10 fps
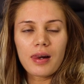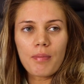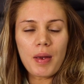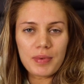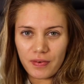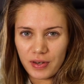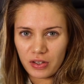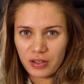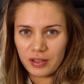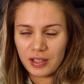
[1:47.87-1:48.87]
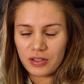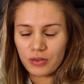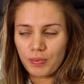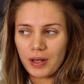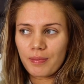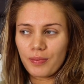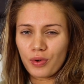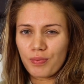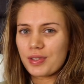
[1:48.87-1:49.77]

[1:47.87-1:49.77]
make myself a little bit more